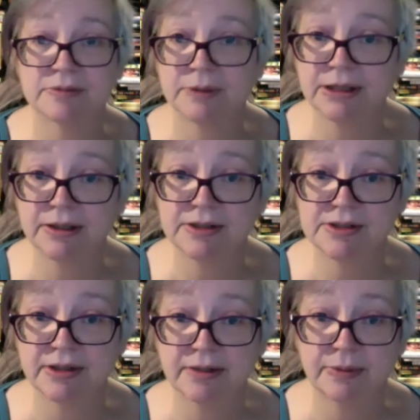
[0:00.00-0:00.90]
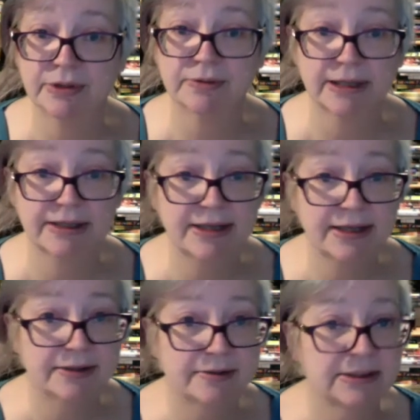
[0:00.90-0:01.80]
Working on the second book right
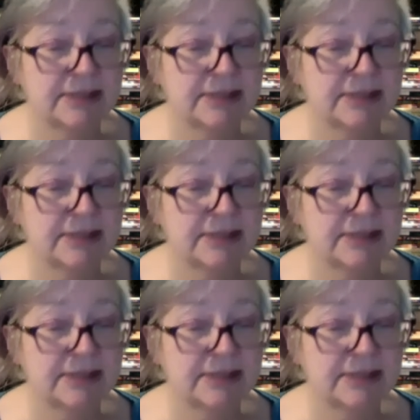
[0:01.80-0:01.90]
now.